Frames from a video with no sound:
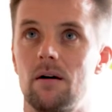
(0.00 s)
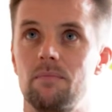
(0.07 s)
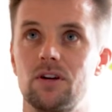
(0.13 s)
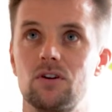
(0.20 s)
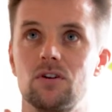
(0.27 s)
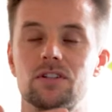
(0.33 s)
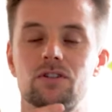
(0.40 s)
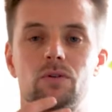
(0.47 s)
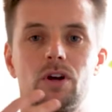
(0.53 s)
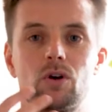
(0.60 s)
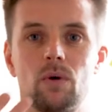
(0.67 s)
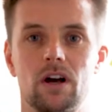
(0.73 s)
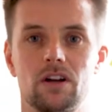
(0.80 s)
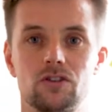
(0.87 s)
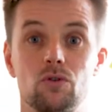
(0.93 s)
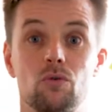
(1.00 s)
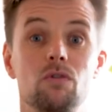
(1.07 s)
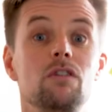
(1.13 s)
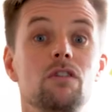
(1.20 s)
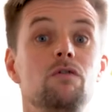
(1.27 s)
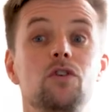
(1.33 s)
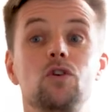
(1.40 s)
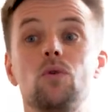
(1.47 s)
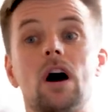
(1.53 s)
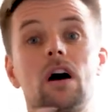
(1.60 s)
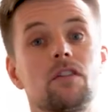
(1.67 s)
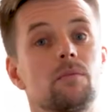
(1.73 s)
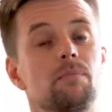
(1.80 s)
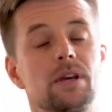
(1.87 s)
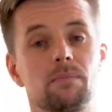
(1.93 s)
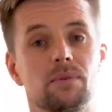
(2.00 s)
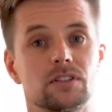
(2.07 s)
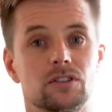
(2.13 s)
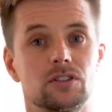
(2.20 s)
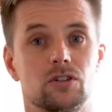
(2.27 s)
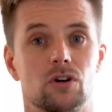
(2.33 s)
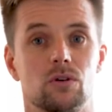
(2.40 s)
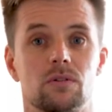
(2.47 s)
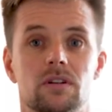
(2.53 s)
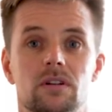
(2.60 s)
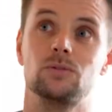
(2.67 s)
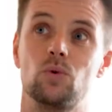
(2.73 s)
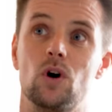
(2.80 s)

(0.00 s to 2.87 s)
because you're required to review other people's code.